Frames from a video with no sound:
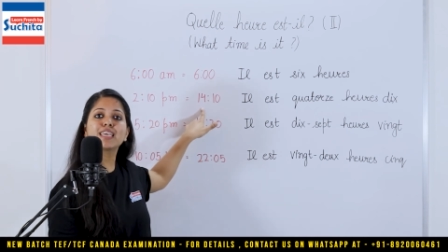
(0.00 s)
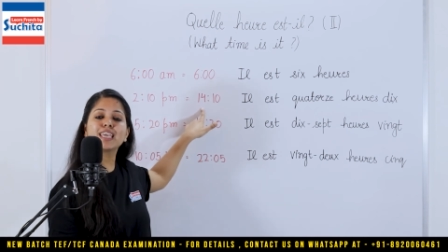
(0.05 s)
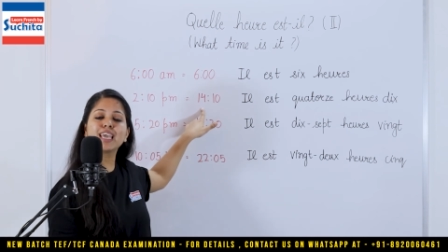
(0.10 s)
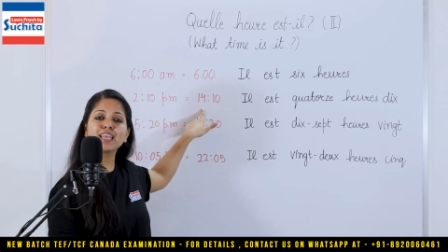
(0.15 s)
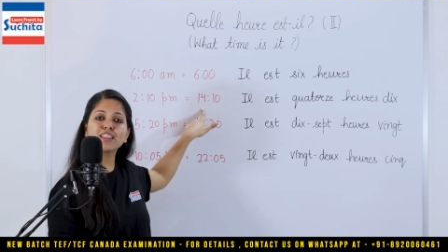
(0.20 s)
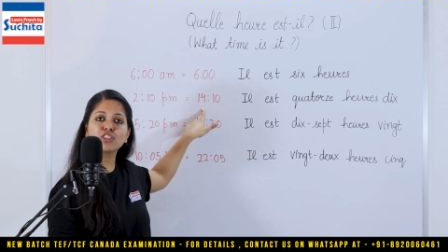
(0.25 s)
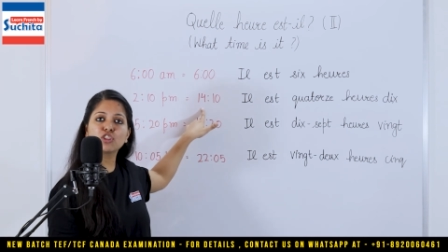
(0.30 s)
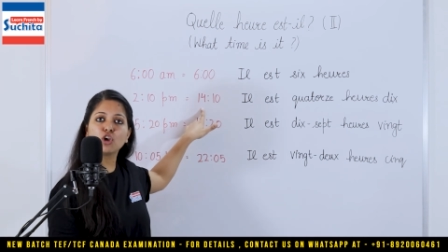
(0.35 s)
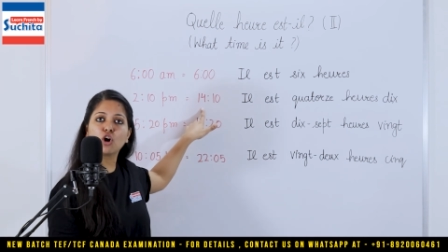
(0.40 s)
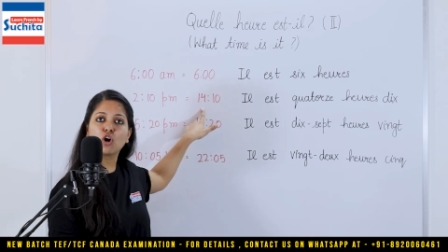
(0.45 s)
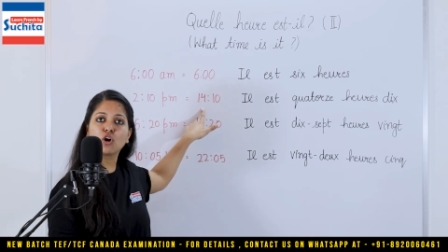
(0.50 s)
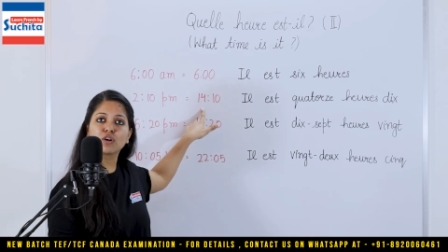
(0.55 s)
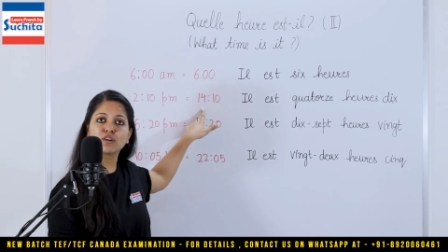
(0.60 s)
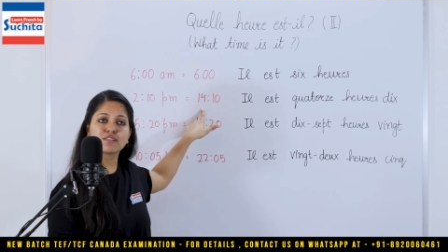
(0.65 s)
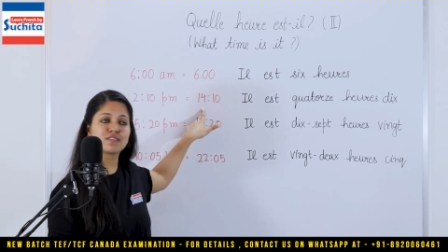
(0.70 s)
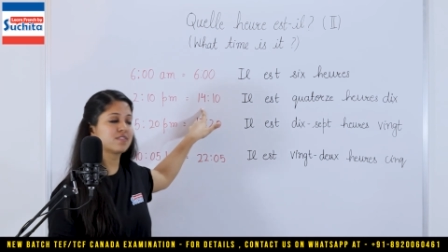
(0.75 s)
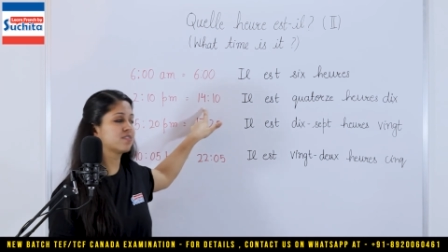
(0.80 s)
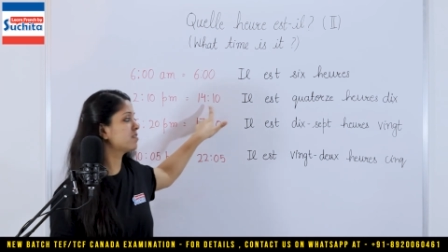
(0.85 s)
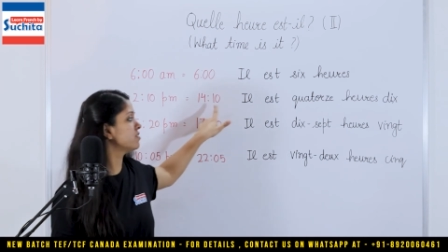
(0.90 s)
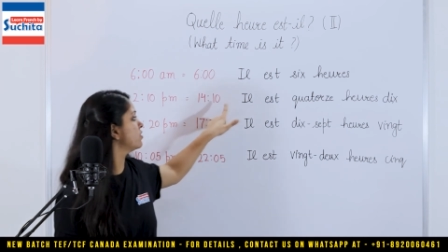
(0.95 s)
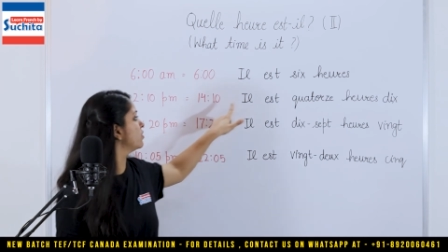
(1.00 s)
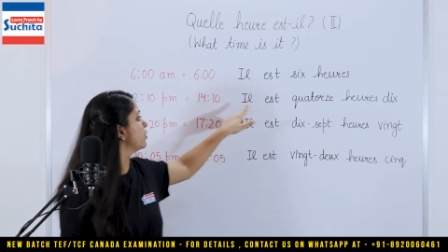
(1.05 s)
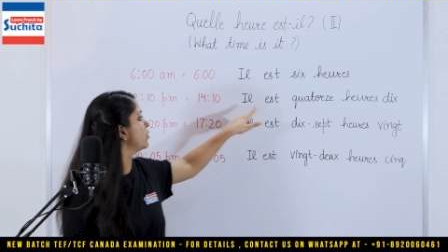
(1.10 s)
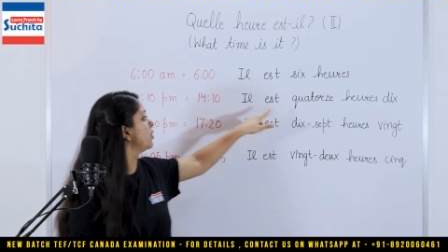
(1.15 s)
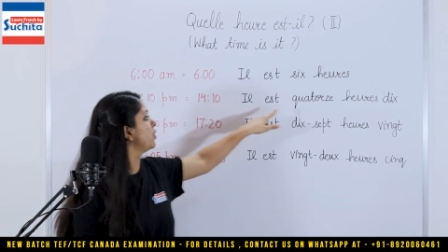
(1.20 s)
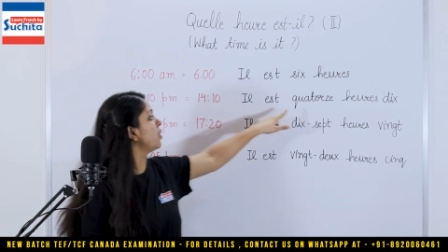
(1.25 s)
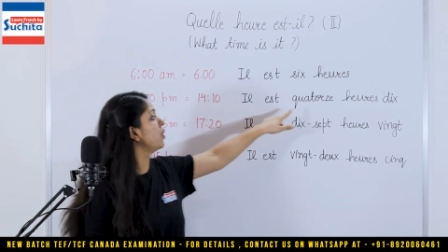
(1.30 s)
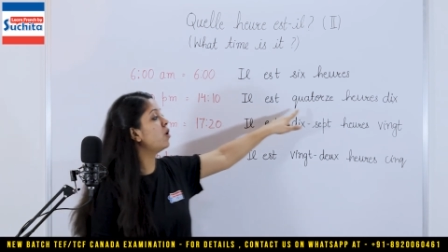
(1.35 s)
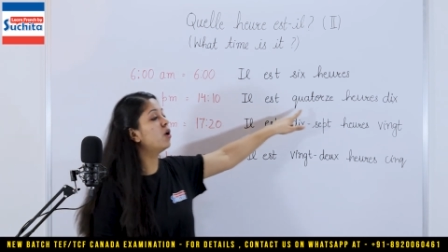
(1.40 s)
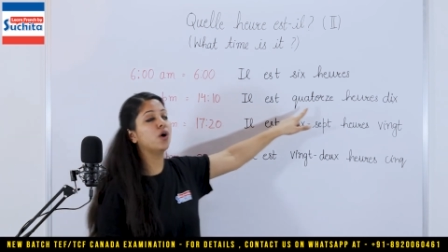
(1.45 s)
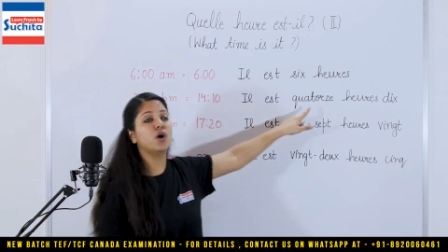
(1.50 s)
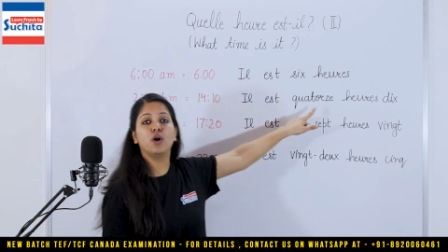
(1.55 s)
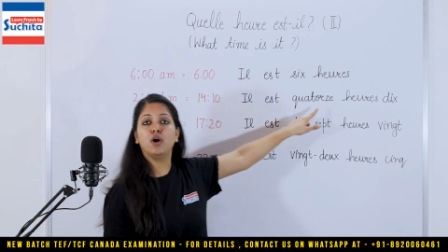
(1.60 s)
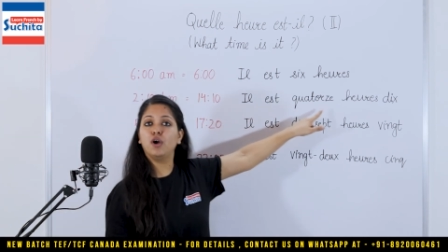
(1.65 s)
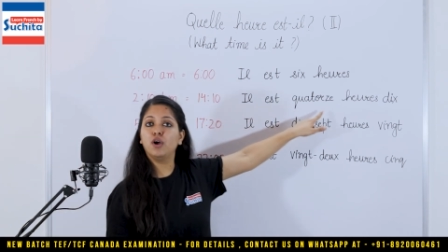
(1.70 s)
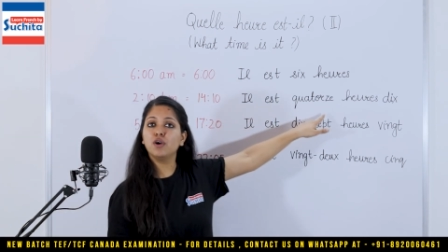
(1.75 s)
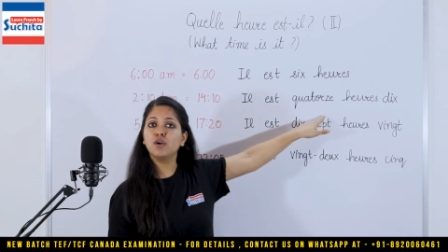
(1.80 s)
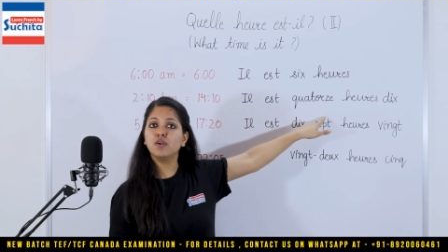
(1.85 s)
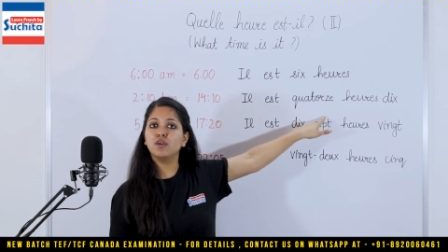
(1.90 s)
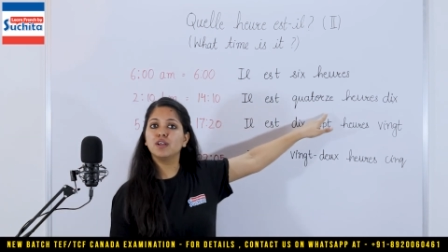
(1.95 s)

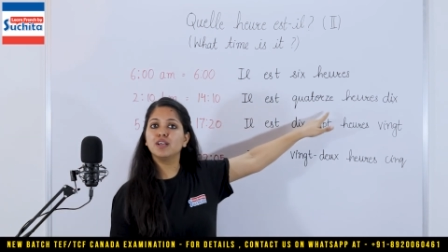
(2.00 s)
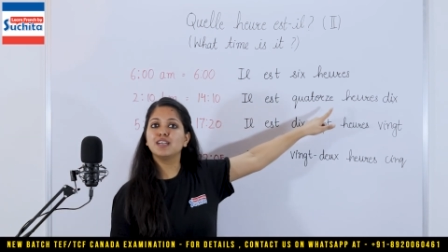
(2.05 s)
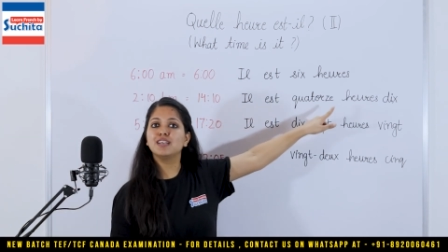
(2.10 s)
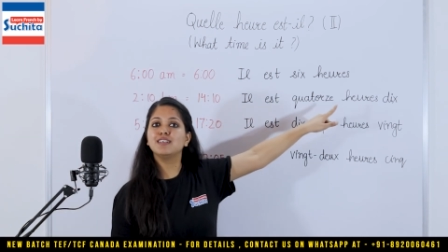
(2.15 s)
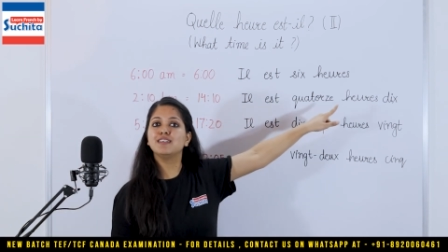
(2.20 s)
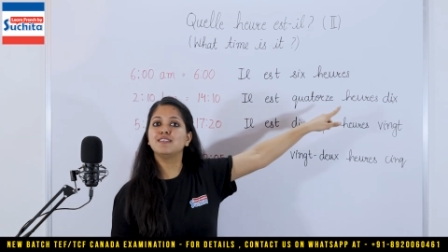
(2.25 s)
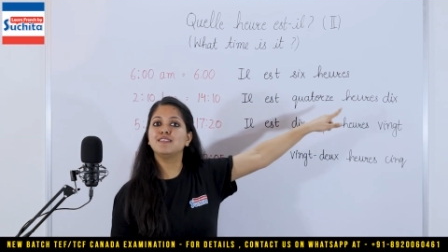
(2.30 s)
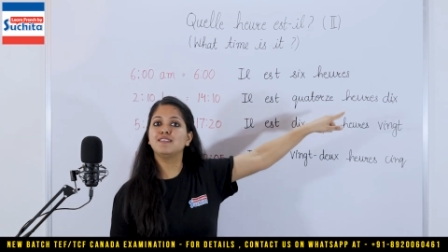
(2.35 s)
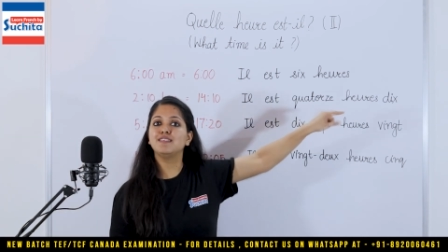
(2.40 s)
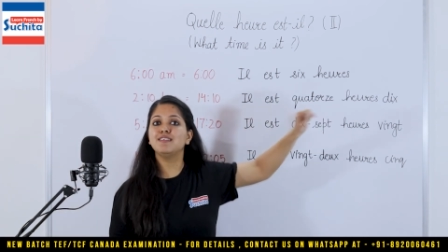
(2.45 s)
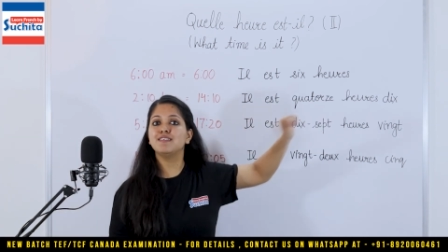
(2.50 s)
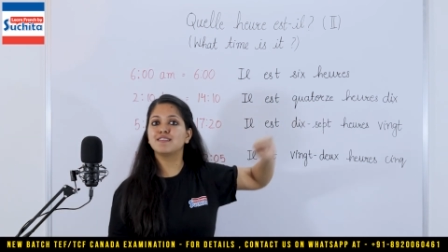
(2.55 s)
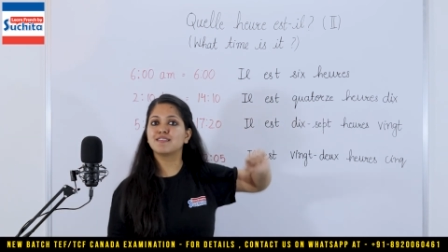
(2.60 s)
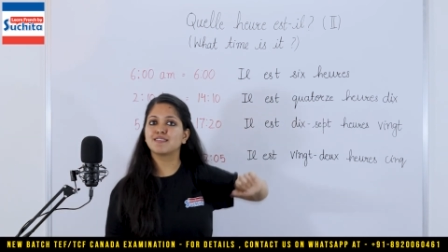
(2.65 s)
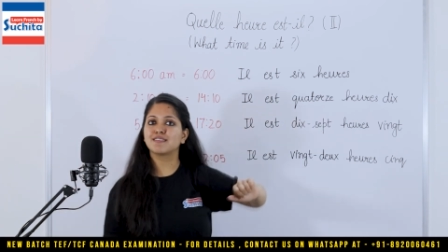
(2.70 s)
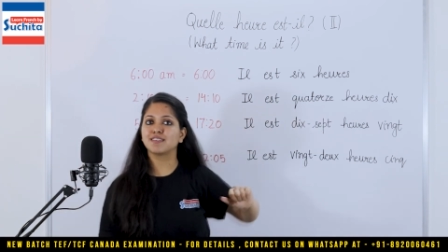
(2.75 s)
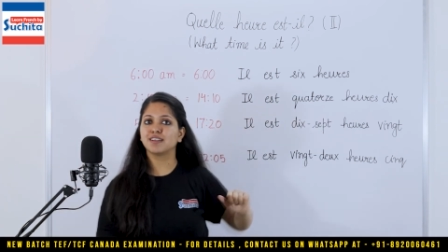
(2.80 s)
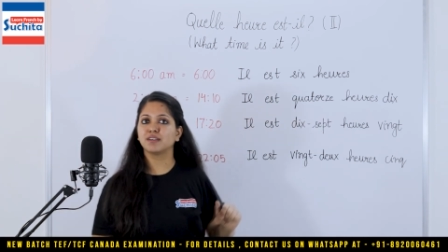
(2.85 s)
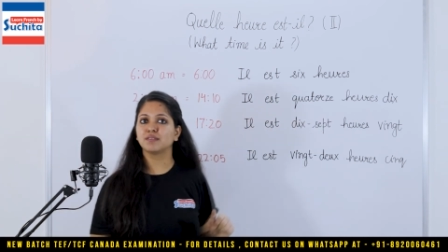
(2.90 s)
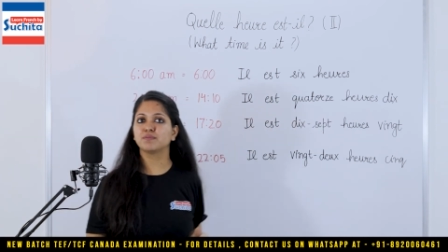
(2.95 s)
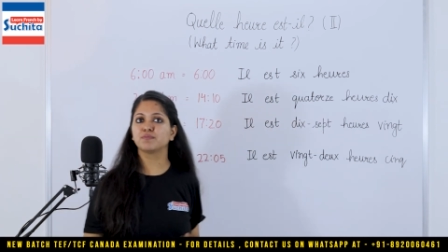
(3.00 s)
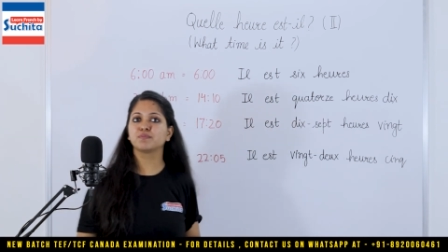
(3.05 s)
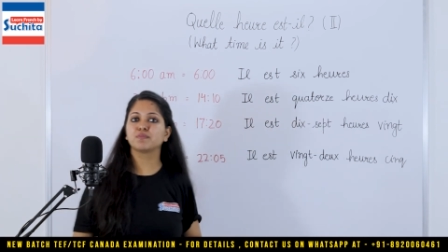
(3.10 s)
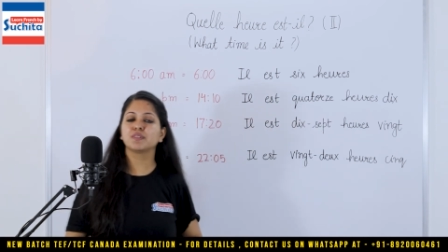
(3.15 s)
14h10.